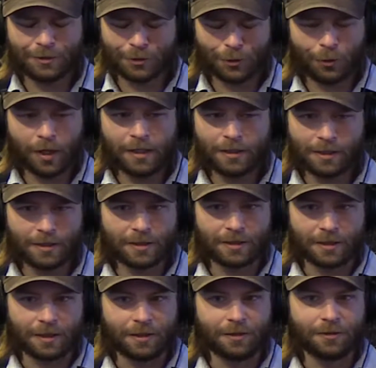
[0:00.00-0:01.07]
crazy to
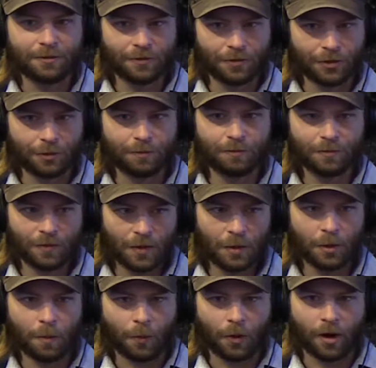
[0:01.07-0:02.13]
see the
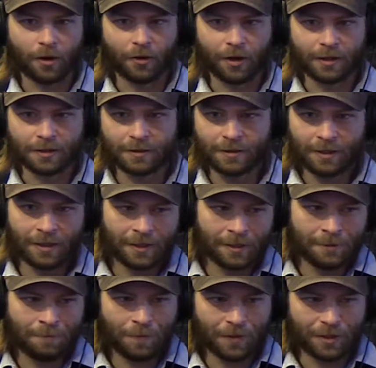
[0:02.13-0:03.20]
progress
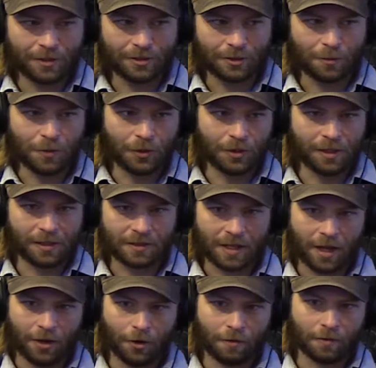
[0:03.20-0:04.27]
this community has
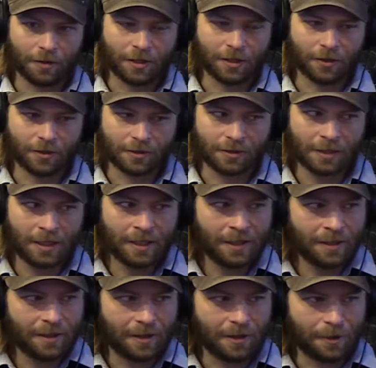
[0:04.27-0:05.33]
had over the years.
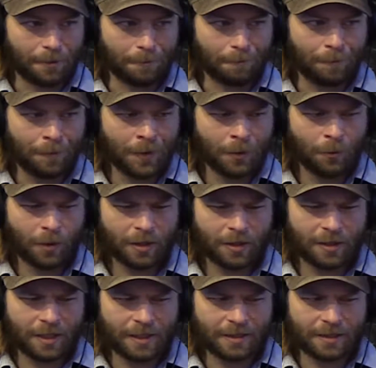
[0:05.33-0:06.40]
One of the
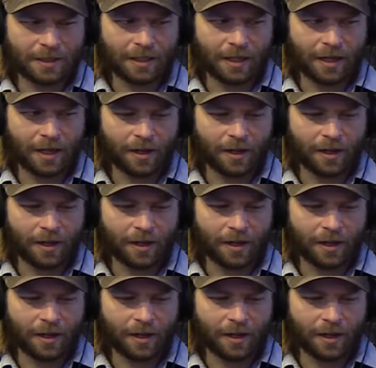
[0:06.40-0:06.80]
things that